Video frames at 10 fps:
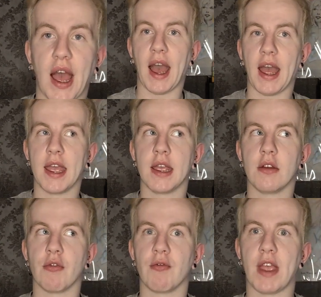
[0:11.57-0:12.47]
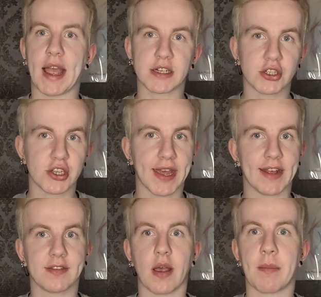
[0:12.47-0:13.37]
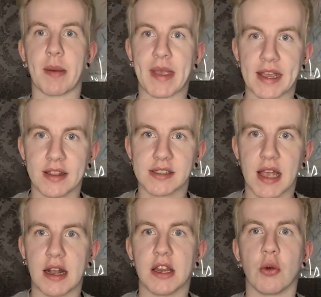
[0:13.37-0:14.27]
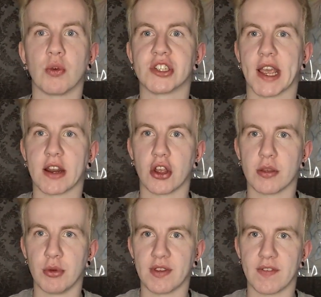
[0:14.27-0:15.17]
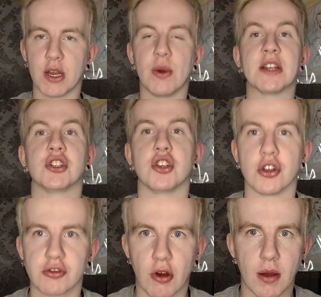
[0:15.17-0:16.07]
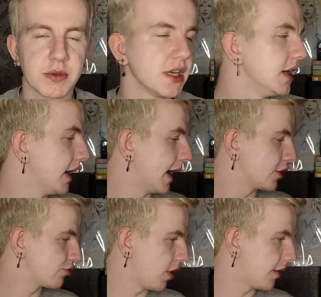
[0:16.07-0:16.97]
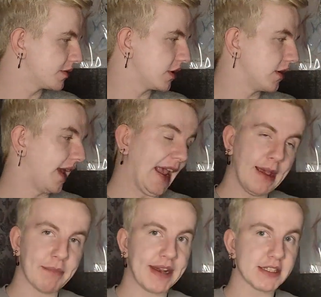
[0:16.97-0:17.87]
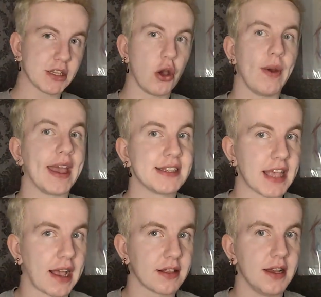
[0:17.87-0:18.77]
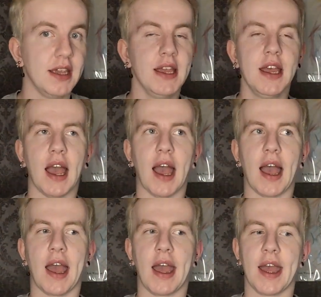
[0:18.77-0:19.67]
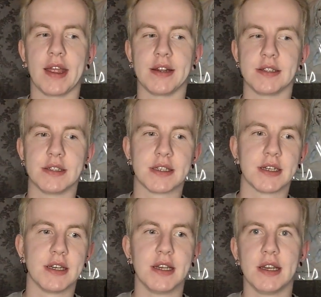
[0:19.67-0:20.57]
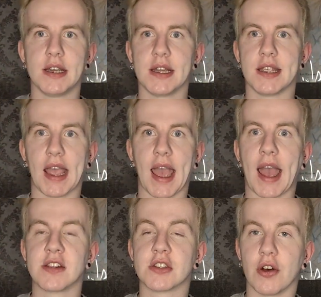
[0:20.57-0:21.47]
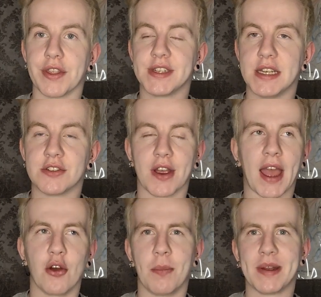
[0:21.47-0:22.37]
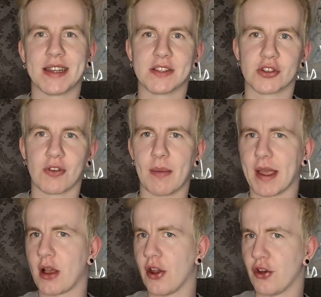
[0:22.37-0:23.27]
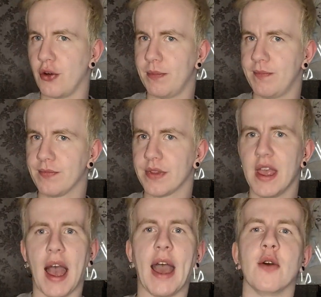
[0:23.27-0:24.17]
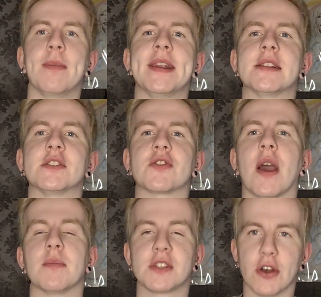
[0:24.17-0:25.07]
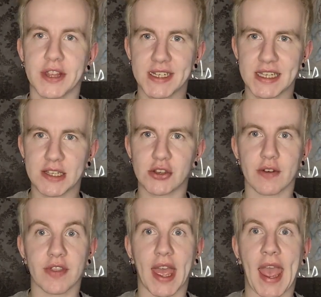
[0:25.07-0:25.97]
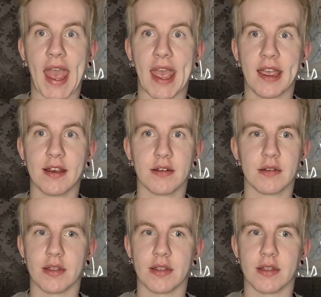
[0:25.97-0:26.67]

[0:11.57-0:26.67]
I reacted to Hiss by Megan Thee Stallion. We're checking out the music video. It just dropped. It dropped 8 minutes ago exactly. And yeah, I saw the teaser. I opened Instagram. I got home. I opened Instagram, saw the teaser of the egg